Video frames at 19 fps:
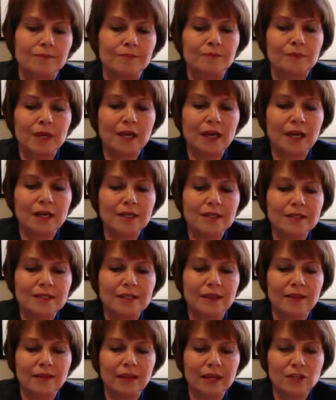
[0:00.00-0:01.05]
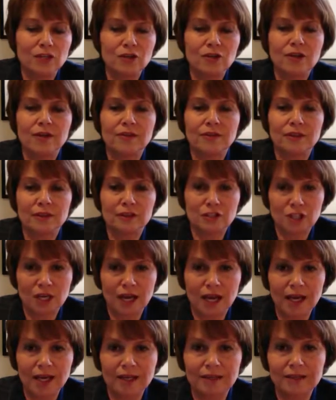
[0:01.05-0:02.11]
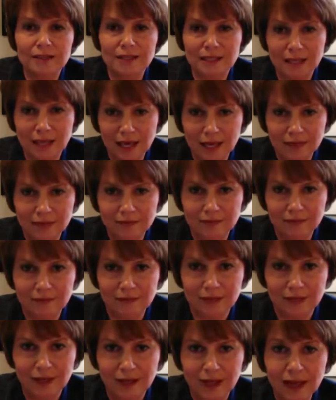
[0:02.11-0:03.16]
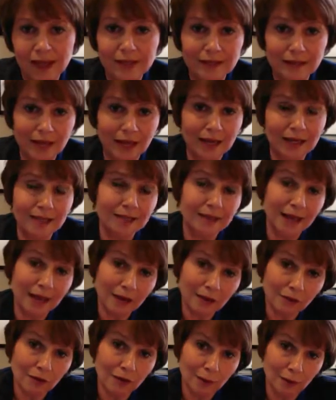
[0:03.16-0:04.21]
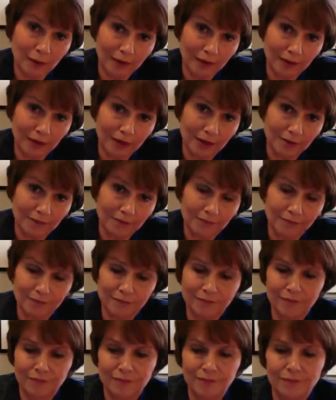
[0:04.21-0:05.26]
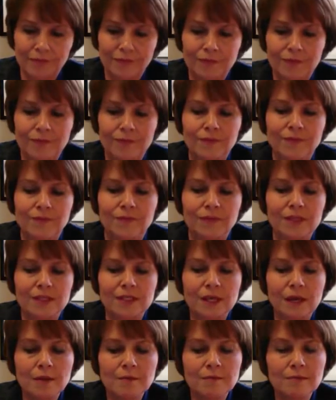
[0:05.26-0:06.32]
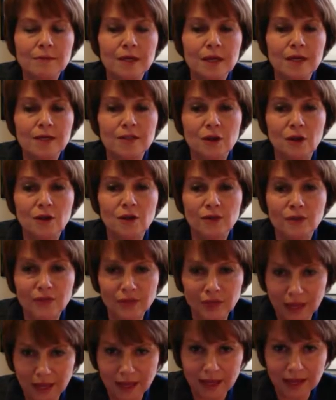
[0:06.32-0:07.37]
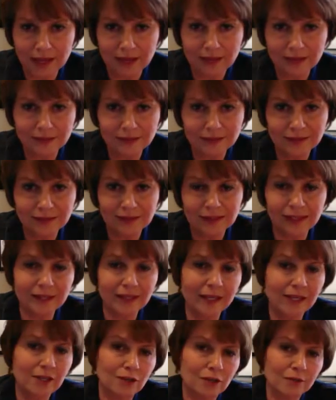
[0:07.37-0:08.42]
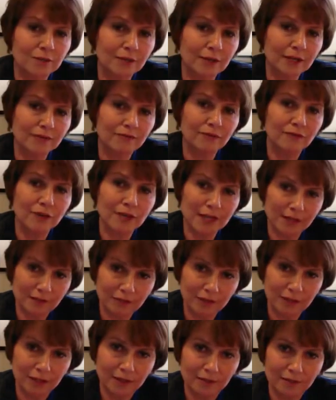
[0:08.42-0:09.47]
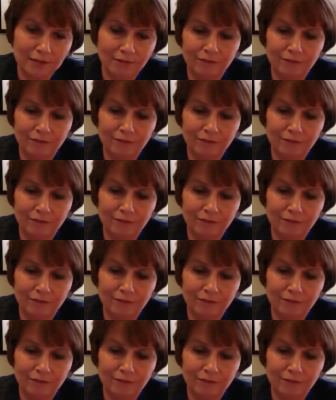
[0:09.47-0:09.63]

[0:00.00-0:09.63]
because they took their child's life and God is angry with them. Some don't think that they could be forgiven